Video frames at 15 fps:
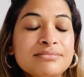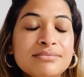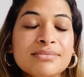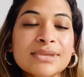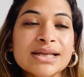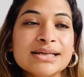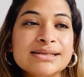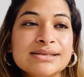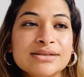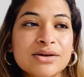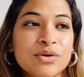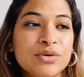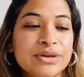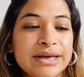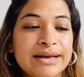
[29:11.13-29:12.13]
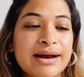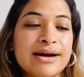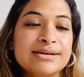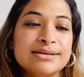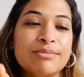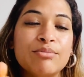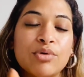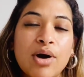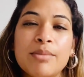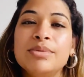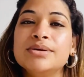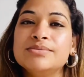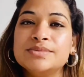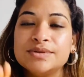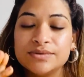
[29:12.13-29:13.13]
So there are some
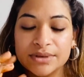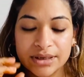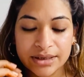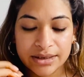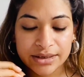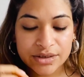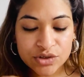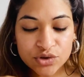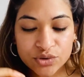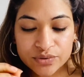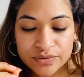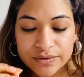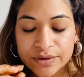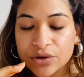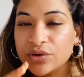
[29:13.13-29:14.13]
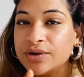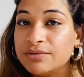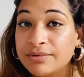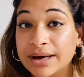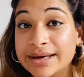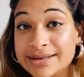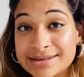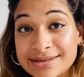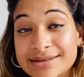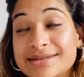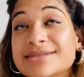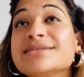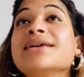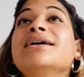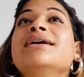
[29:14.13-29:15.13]
problems, issues with your
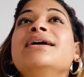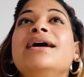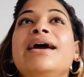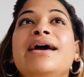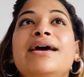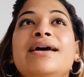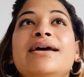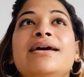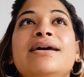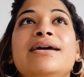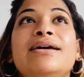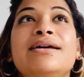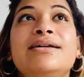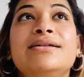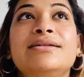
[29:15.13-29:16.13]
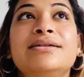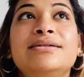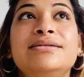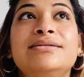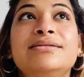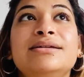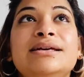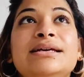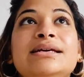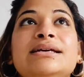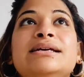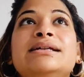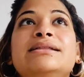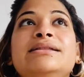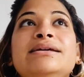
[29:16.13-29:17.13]
devices, and
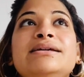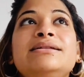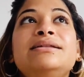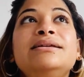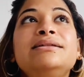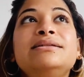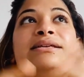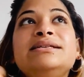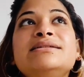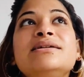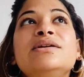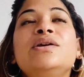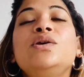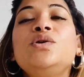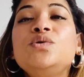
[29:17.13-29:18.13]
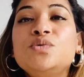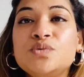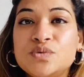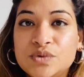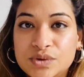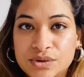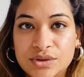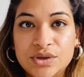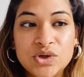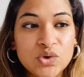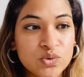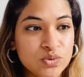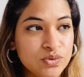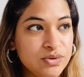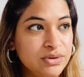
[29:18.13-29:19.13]
these are
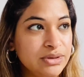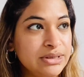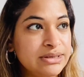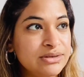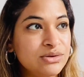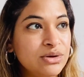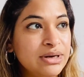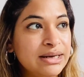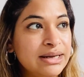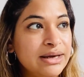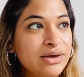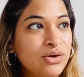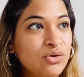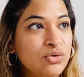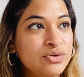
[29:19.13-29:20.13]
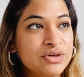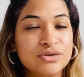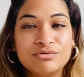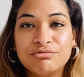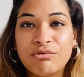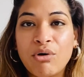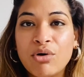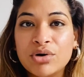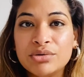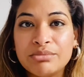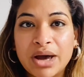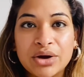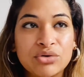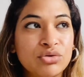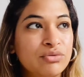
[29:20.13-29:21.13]
huge. It's not like your just phone,
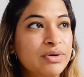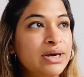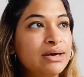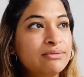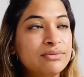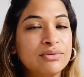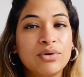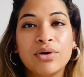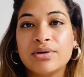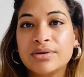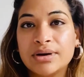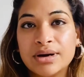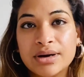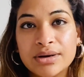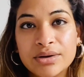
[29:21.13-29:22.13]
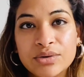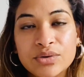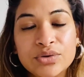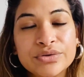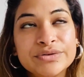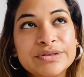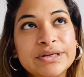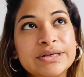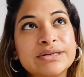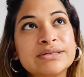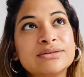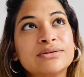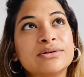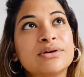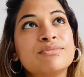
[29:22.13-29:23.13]
microwave, or those things,
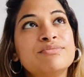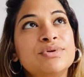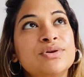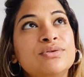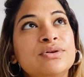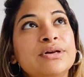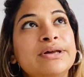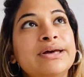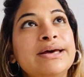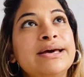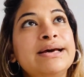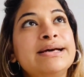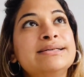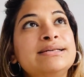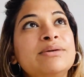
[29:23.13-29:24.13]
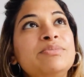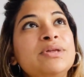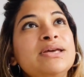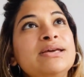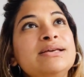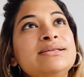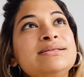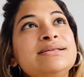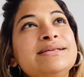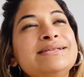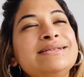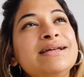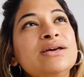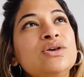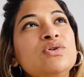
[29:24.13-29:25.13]
or computer. Something, it's
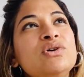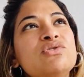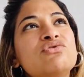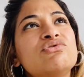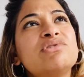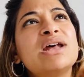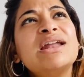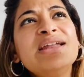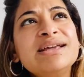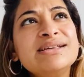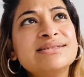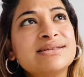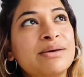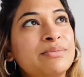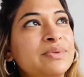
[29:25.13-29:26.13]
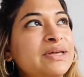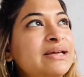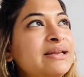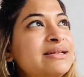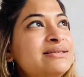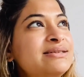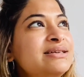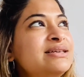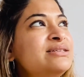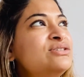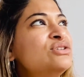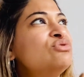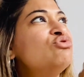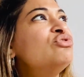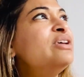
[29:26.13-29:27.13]
like you are running something, let's say
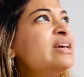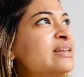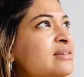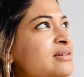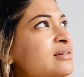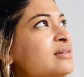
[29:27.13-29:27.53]
generator,